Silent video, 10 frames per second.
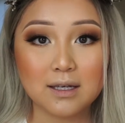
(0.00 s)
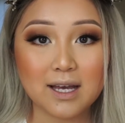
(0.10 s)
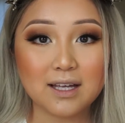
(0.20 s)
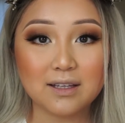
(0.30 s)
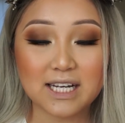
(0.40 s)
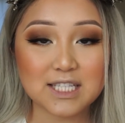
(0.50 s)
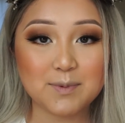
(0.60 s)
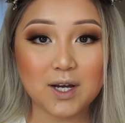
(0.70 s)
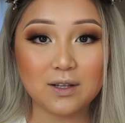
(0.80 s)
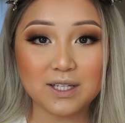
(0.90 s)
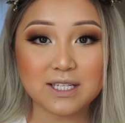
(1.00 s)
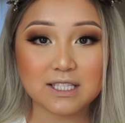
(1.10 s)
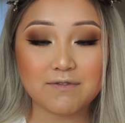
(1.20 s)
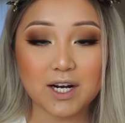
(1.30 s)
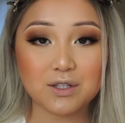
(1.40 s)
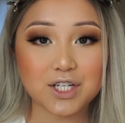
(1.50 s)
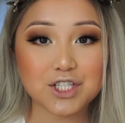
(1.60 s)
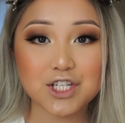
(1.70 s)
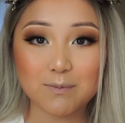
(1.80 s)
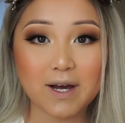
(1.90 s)
And last but not least, the final
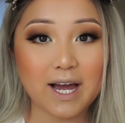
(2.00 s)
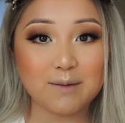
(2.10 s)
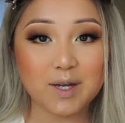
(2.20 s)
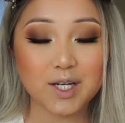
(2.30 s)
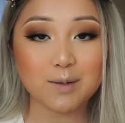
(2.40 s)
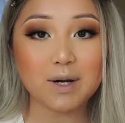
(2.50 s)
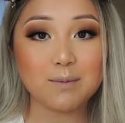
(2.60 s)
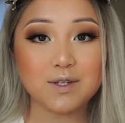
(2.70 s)
touch to my eye makeup, I'm